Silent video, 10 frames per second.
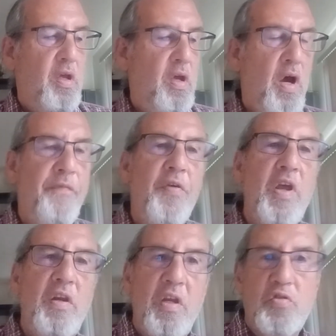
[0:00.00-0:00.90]
a
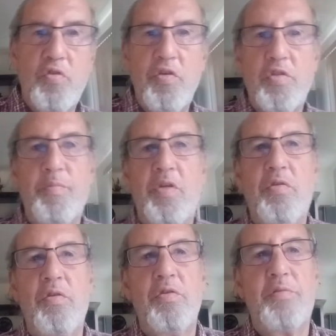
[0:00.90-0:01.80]
friend introduced me
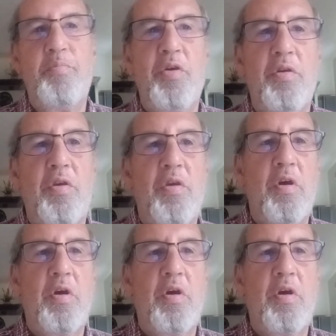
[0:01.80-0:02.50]
to this book